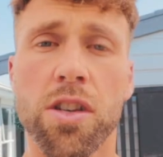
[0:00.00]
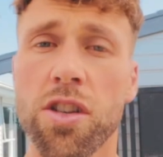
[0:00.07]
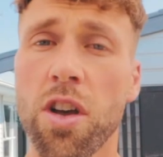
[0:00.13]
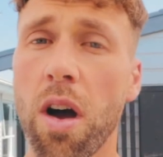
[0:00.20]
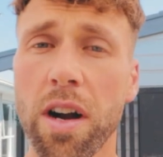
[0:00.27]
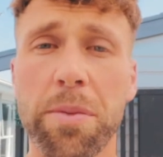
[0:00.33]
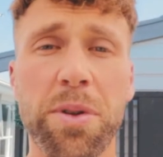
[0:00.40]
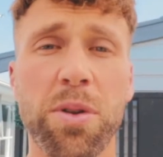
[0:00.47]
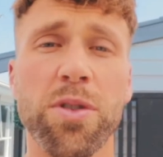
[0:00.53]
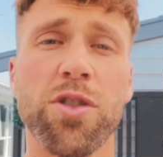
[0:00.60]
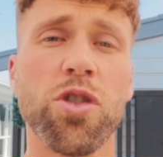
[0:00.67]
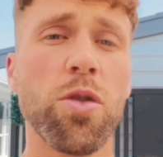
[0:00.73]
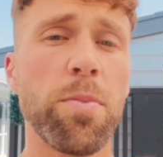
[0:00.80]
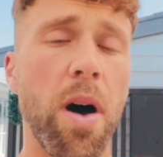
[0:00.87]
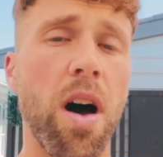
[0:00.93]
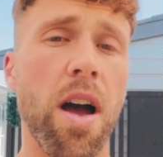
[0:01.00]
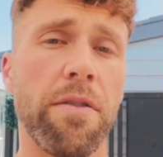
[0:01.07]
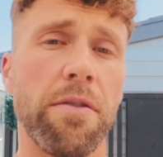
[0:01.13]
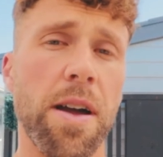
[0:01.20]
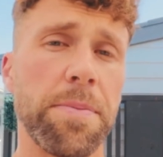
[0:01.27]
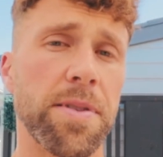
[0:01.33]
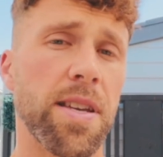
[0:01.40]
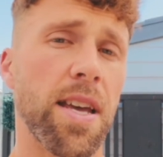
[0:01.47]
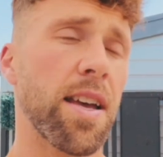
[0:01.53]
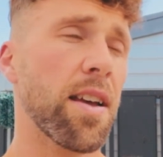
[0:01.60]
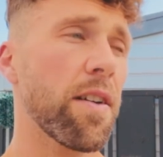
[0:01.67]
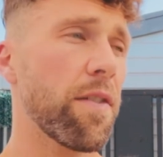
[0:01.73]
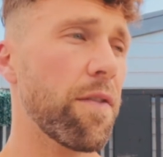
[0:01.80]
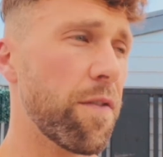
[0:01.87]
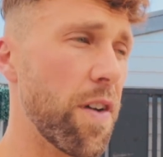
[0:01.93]
So I'm going to be doing super high reps,
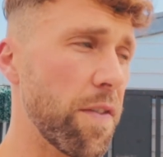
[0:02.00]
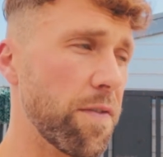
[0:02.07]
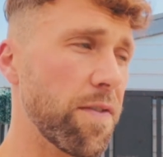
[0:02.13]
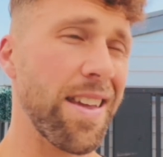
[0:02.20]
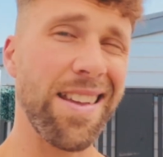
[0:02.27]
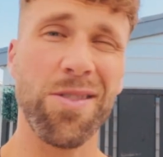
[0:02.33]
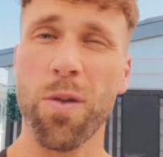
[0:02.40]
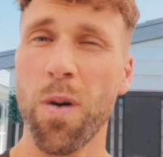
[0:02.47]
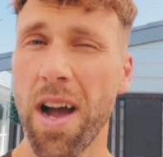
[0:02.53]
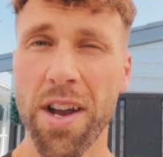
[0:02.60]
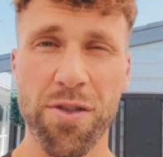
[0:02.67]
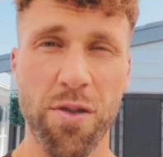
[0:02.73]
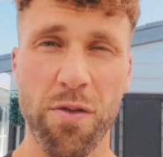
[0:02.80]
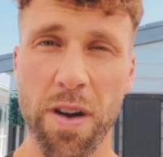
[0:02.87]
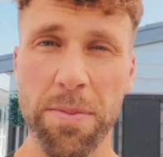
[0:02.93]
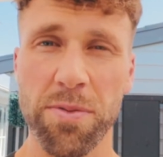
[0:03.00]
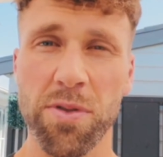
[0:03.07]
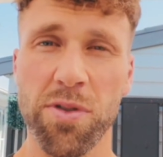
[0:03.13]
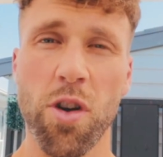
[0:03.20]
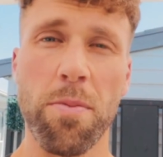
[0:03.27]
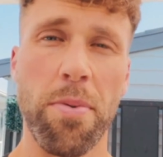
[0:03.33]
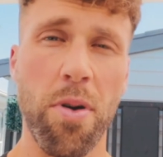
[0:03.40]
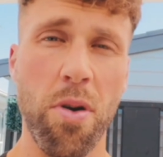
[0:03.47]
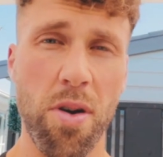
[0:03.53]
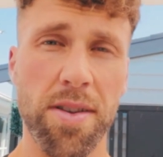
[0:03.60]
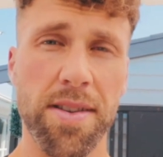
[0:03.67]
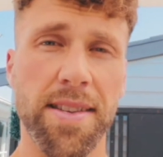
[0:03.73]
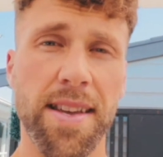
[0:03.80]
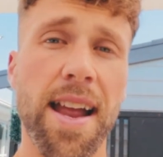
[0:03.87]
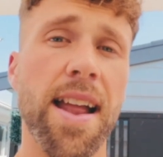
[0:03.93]
50 to 100 reps or so per
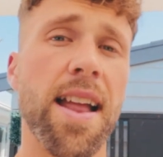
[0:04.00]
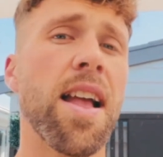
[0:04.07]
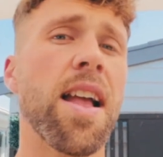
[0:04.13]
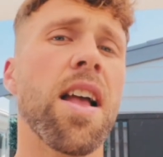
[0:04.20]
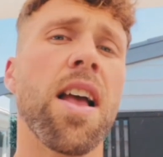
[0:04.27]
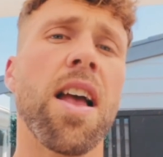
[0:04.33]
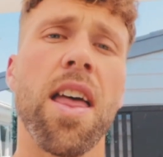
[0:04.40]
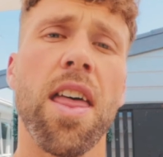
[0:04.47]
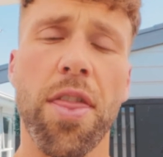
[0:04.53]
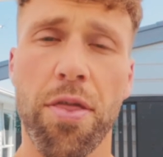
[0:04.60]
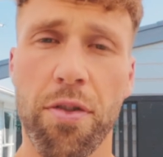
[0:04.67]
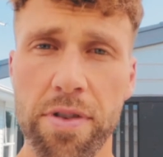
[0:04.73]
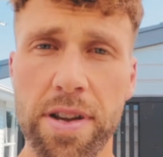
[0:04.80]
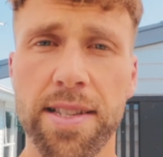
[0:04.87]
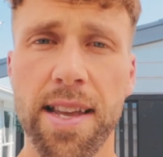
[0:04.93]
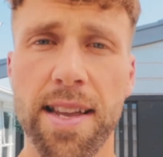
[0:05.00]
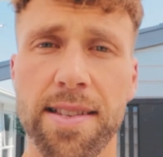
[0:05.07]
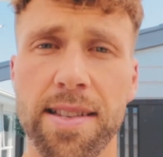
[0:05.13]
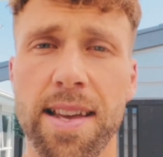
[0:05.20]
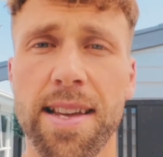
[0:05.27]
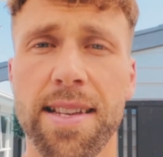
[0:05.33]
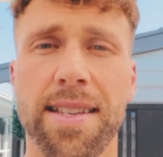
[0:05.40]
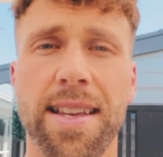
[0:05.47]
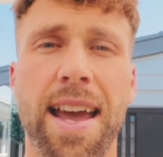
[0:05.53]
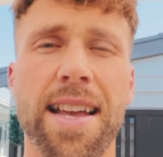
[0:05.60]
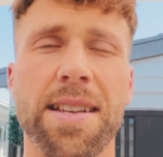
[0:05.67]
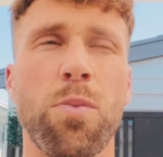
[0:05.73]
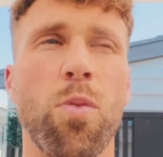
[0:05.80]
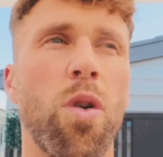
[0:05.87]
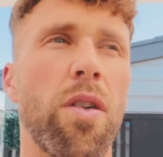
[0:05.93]
set, 3 sets of this
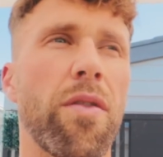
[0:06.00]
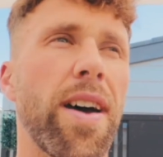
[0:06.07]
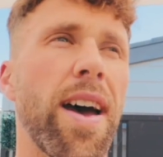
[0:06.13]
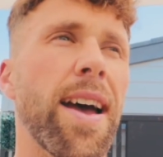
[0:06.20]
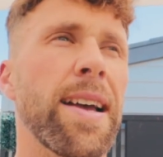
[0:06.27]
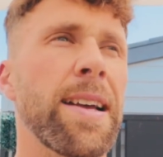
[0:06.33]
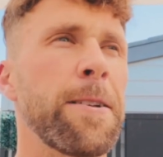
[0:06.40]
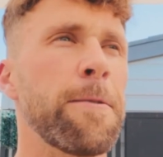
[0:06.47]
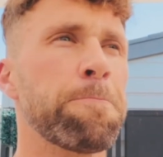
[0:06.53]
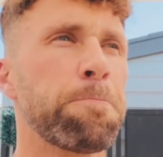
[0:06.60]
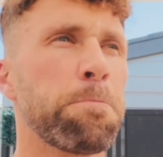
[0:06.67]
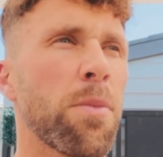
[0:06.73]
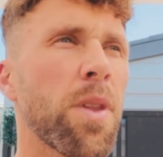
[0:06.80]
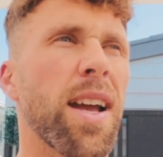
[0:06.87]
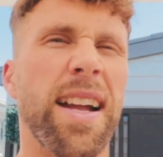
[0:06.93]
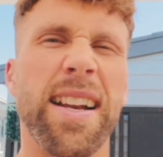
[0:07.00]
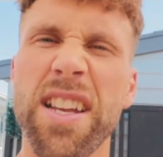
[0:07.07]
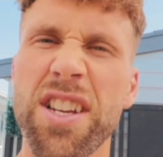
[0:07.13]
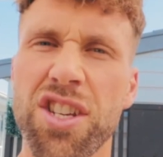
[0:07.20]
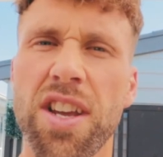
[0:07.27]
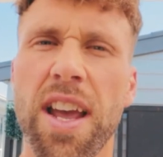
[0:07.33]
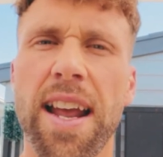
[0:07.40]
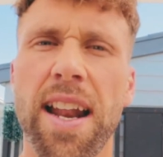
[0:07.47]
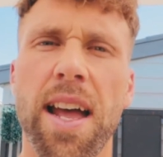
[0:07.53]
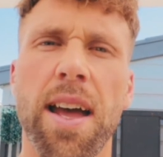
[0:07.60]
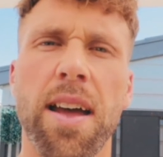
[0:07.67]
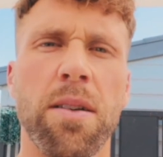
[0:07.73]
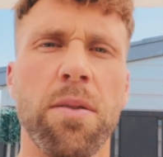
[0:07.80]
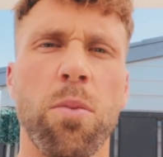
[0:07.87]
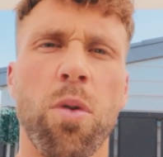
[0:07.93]
as more of a
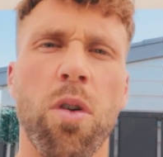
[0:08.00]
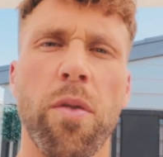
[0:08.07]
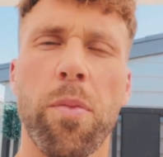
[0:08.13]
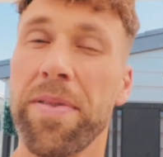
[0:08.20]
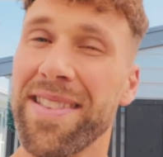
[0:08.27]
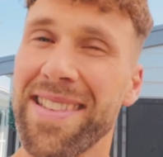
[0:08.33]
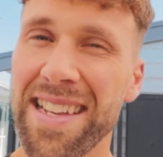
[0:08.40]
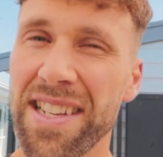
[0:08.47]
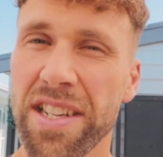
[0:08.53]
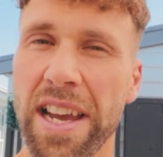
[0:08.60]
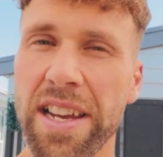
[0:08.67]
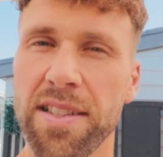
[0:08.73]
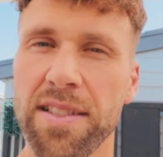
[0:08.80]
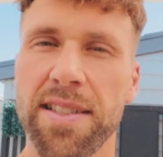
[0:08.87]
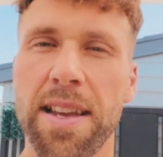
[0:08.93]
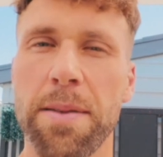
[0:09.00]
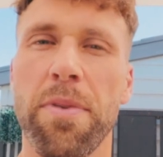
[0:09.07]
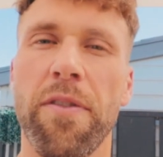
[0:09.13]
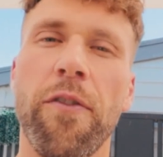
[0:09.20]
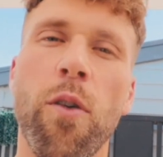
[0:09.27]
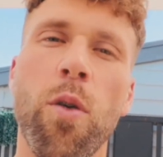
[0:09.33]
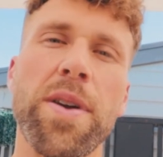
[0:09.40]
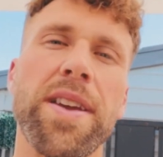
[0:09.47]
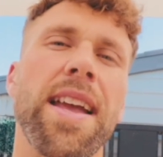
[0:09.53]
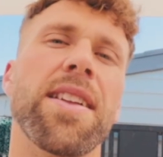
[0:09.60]
initiator, more of a potentiation set before we get